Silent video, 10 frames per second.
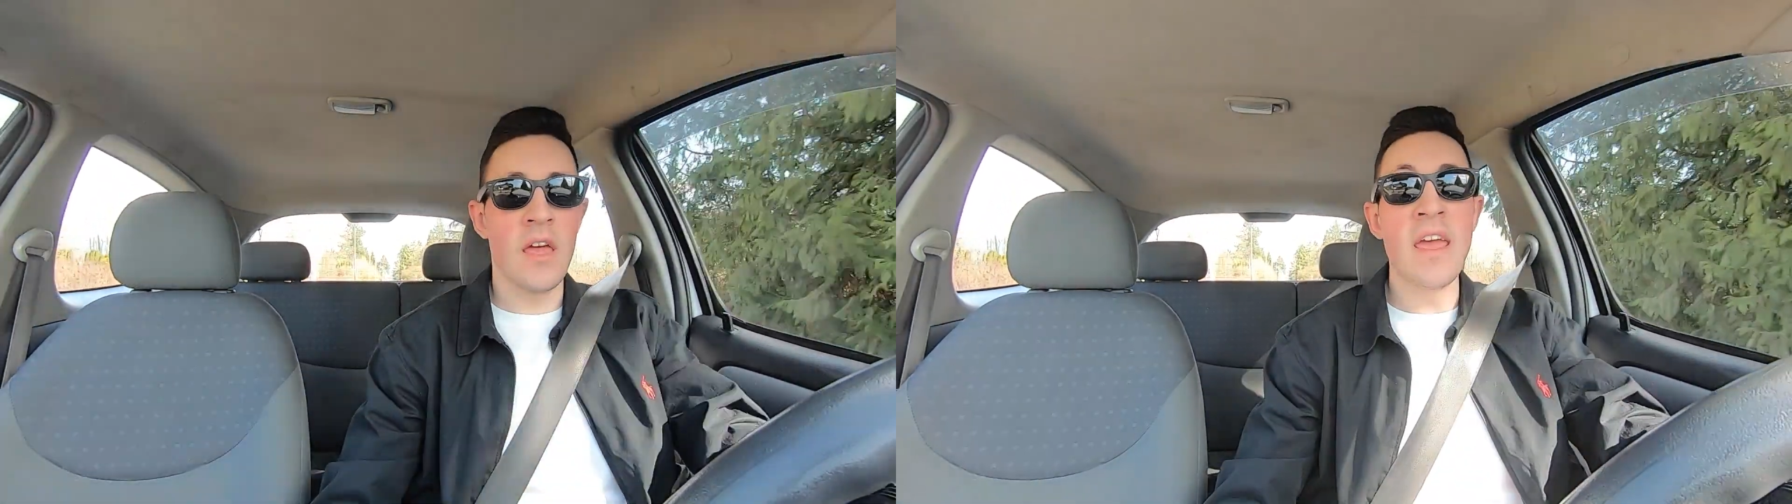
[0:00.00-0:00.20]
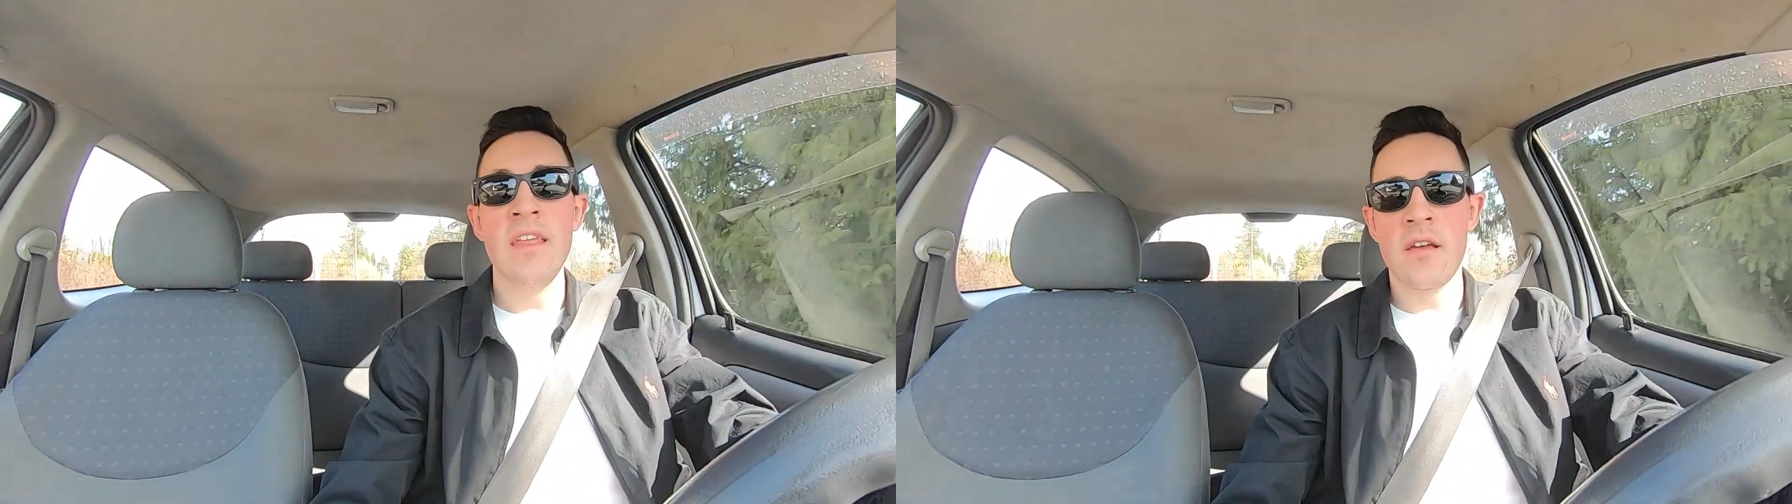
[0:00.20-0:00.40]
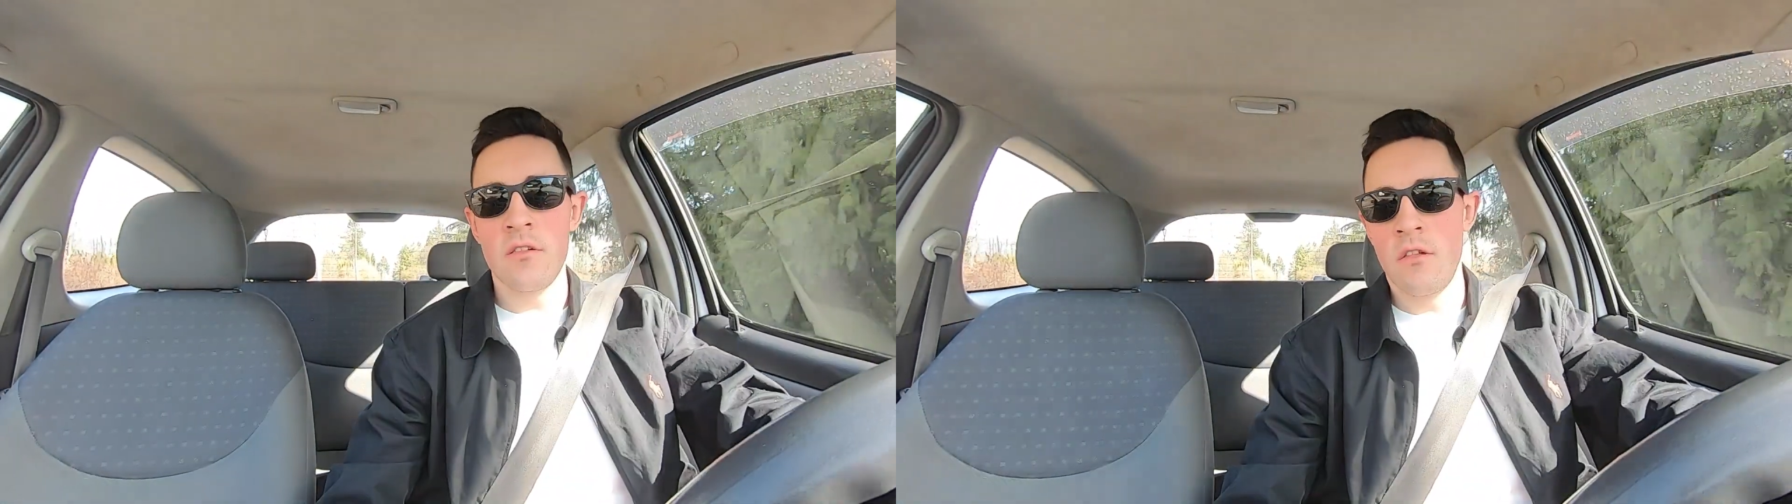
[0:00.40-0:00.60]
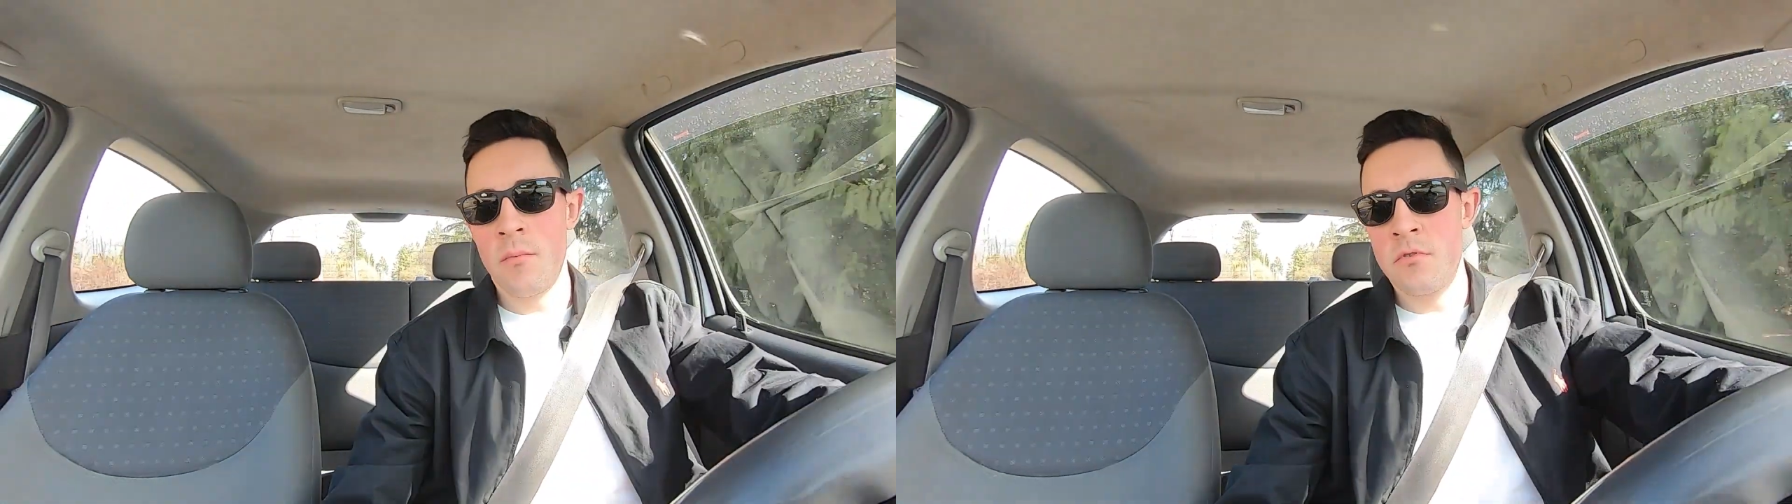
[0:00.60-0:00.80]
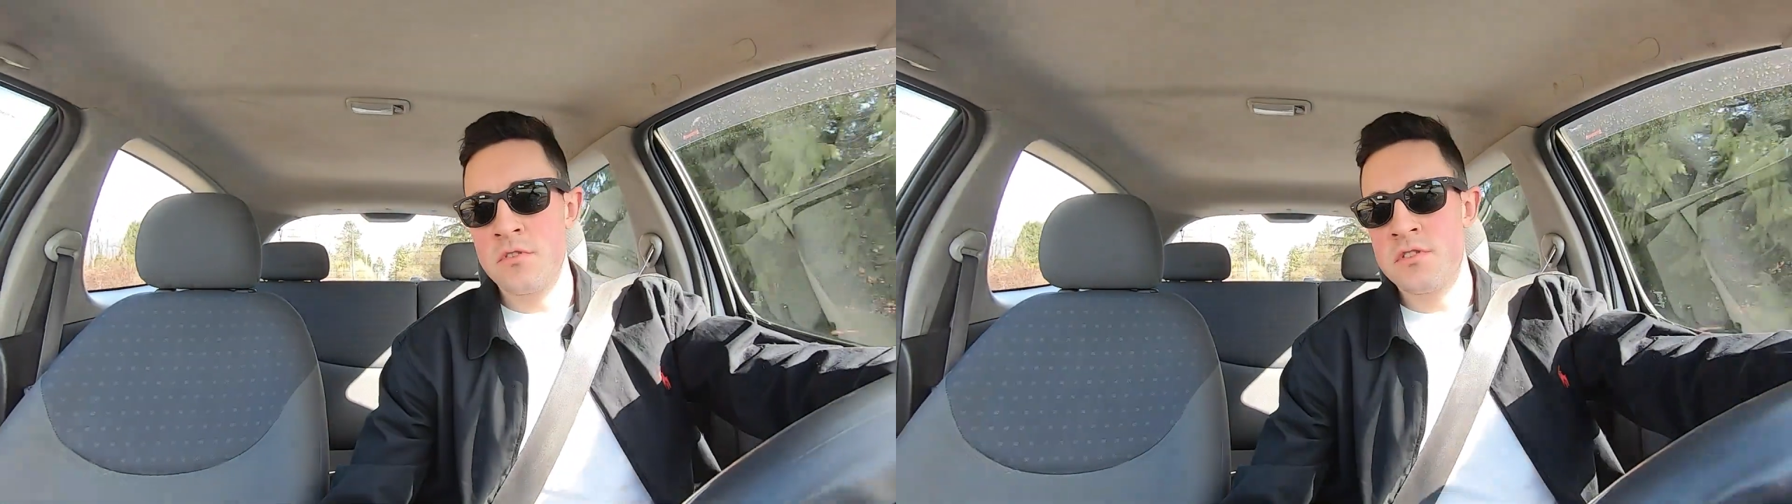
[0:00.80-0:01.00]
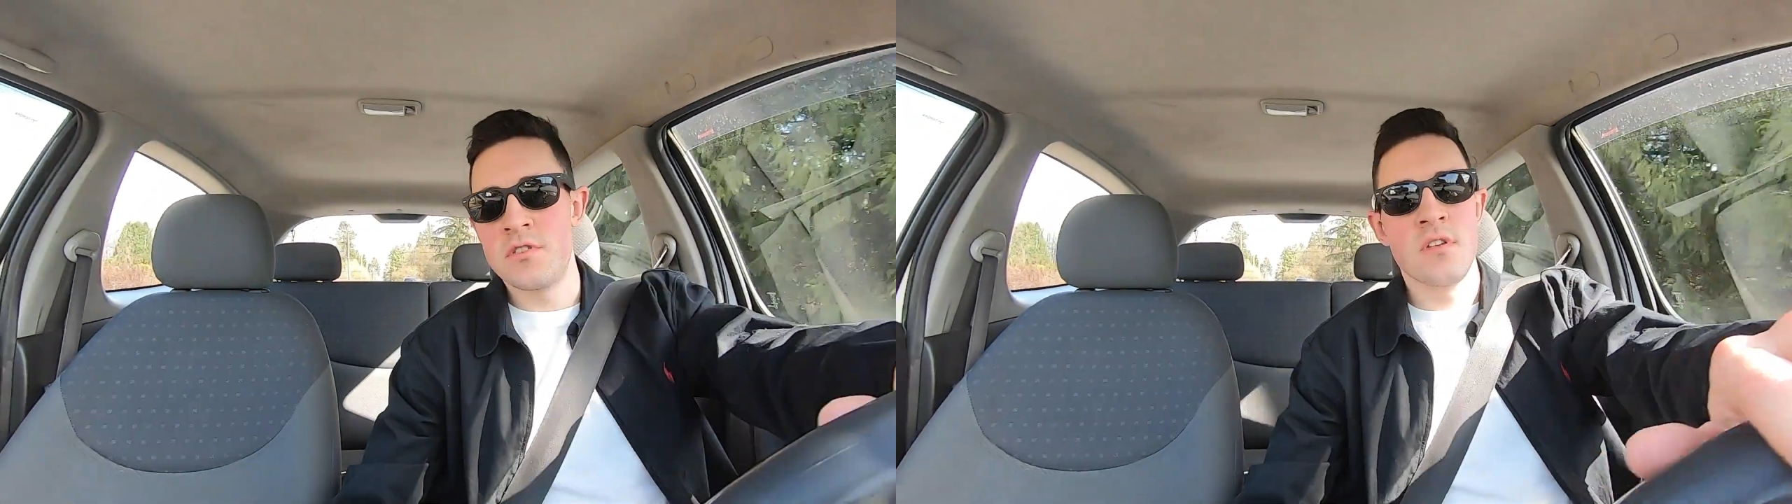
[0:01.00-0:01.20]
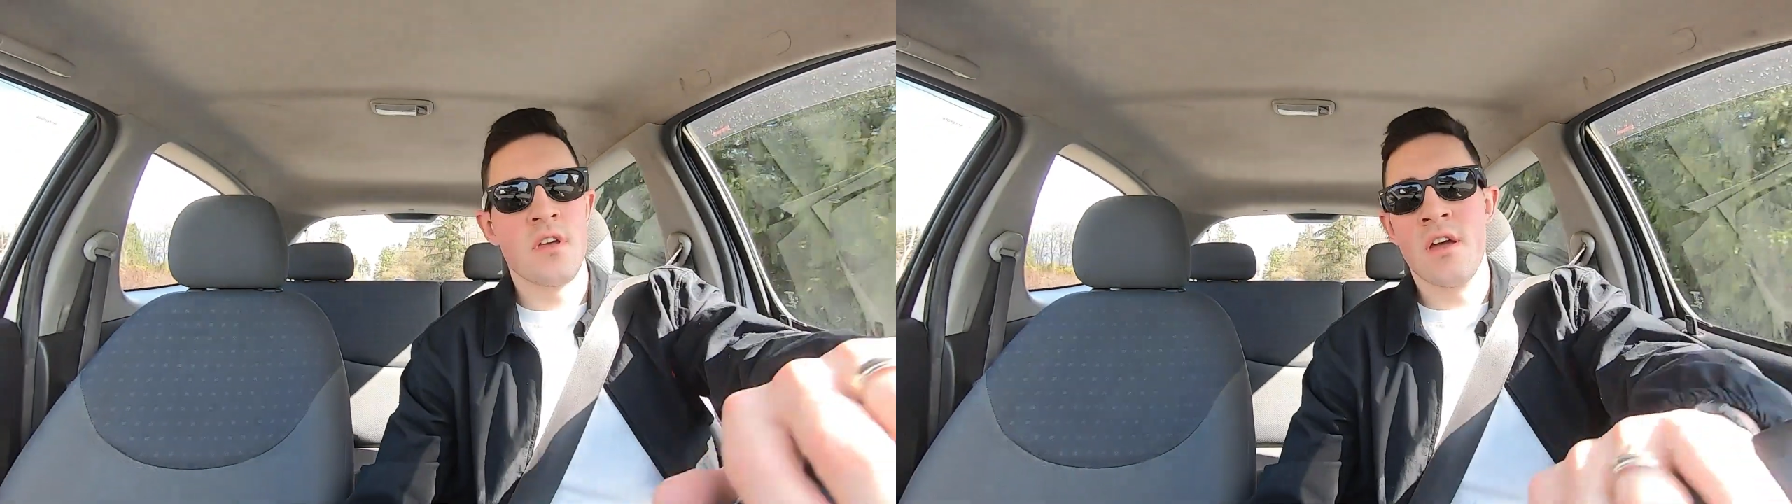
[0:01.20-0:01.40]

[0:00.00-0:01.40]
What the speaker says: 80 kilometers